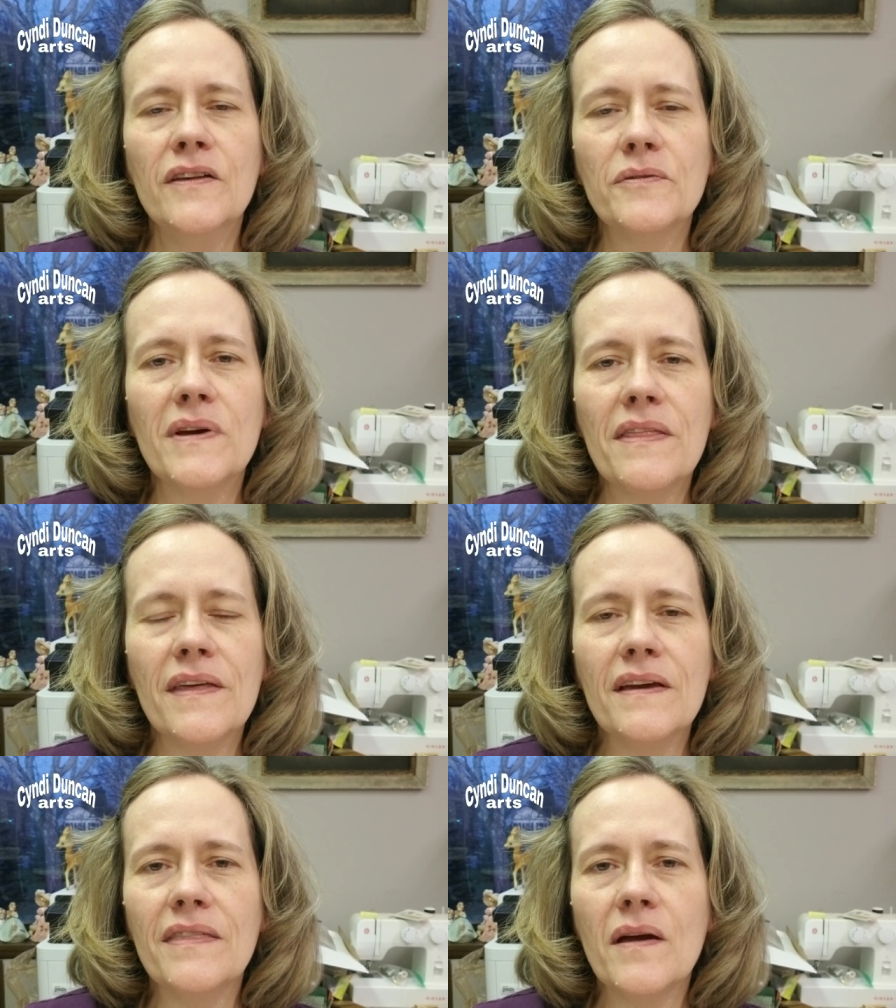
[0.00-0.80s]
So I
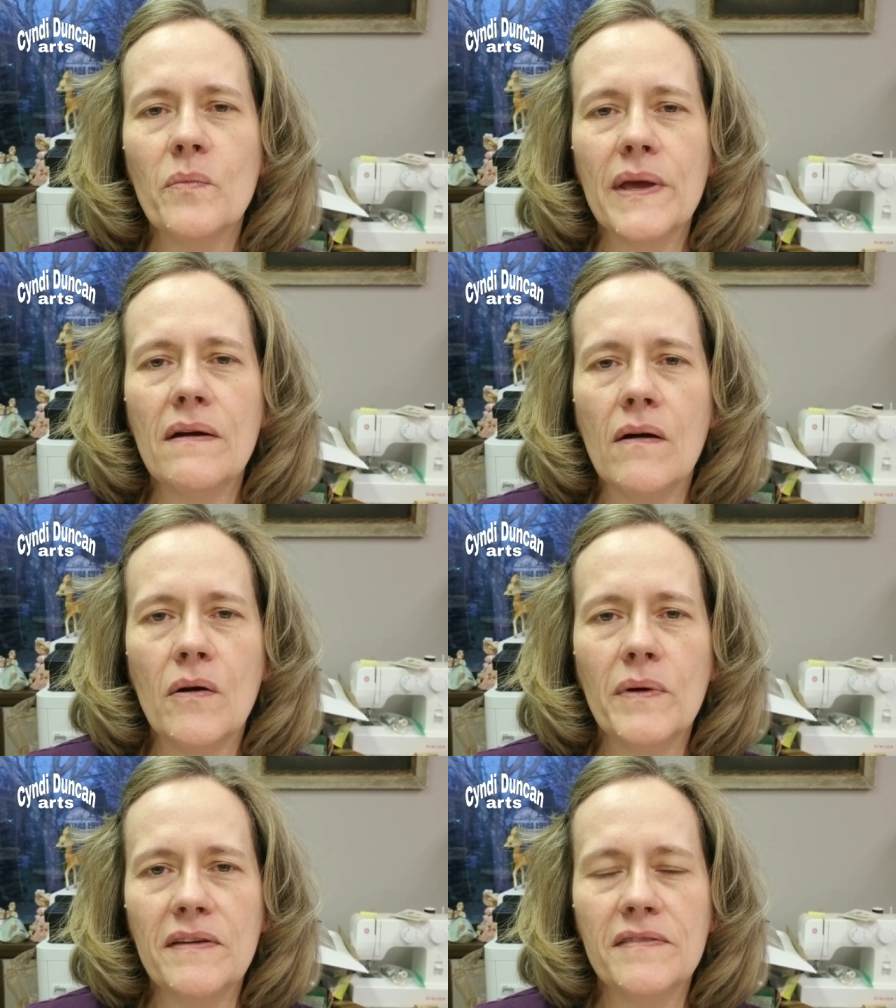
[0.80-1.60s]
think that we
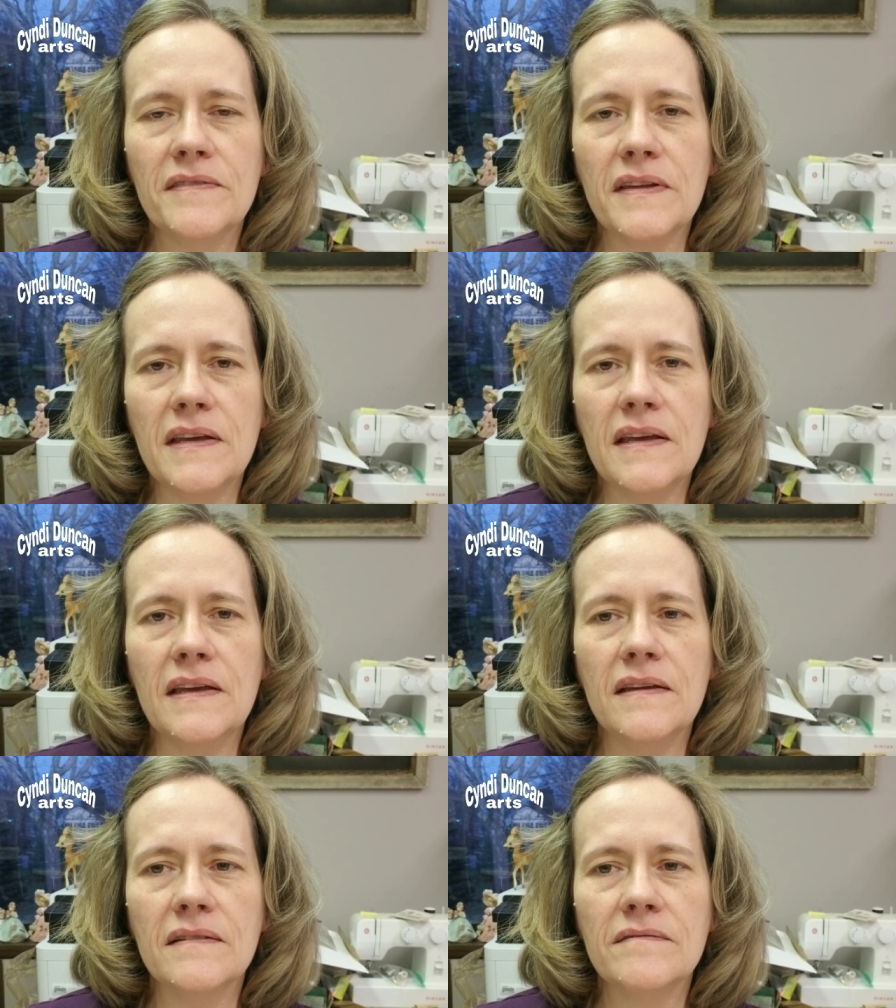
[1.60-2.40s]
always
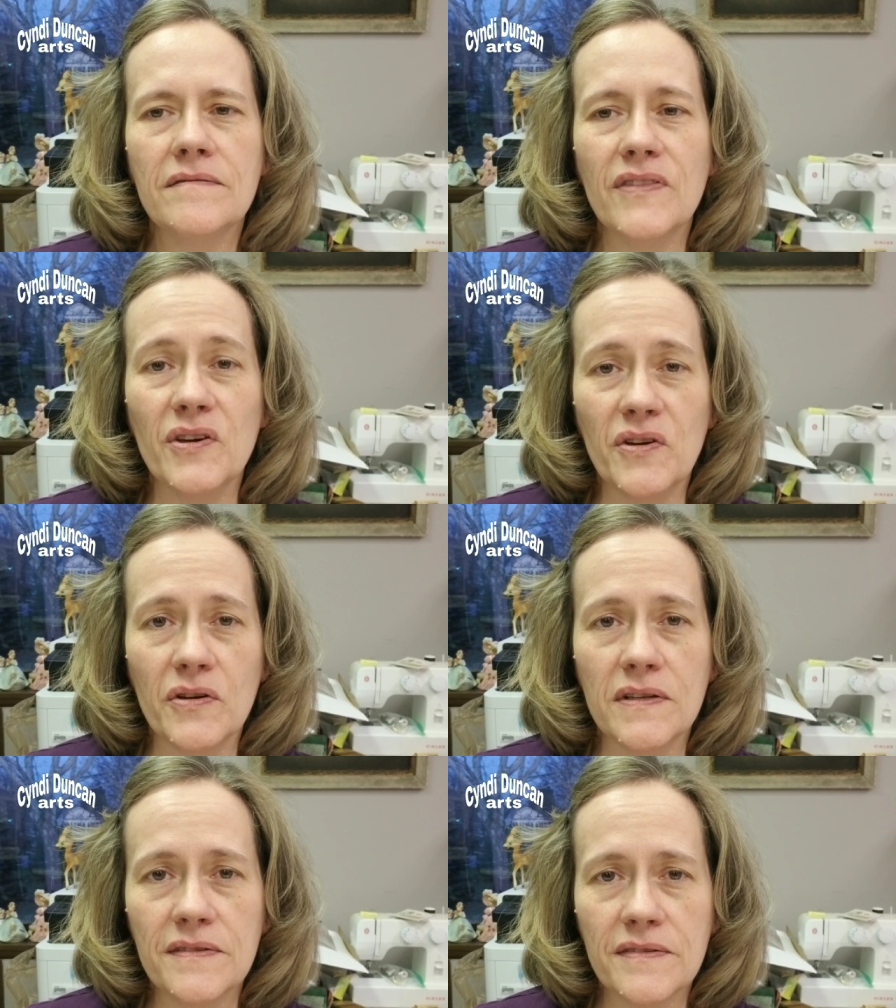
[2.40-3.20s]
see the
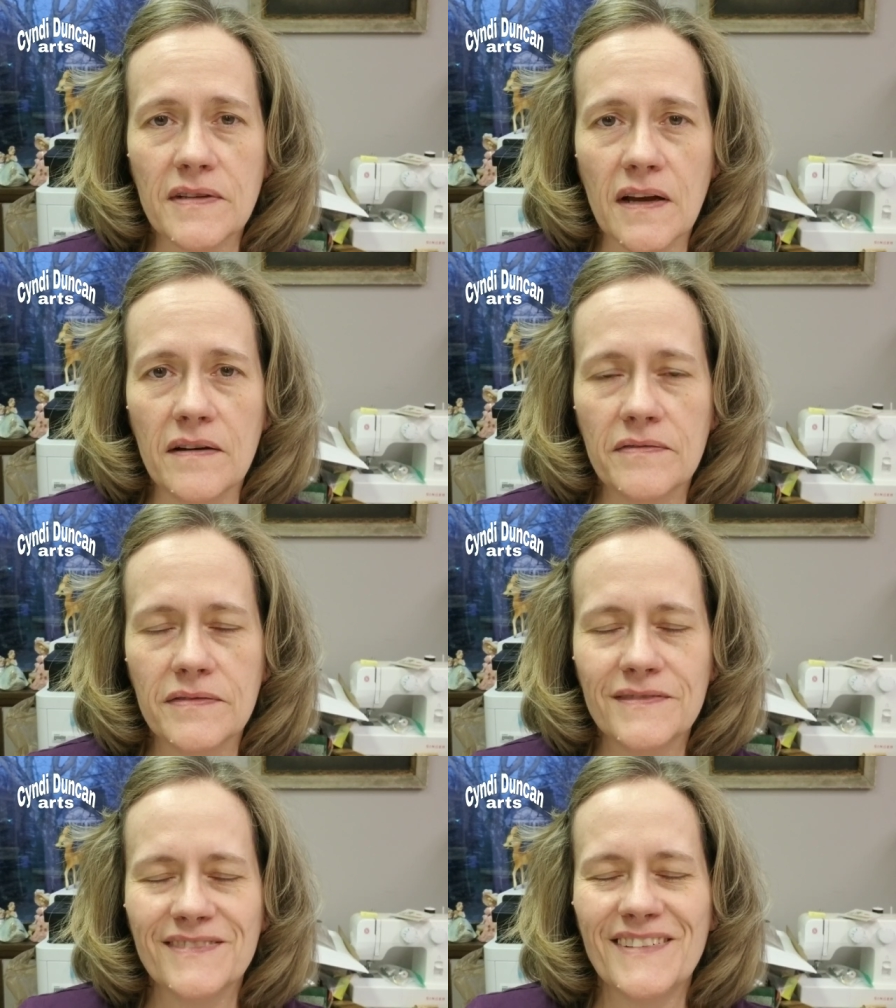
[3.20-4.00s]
good stuff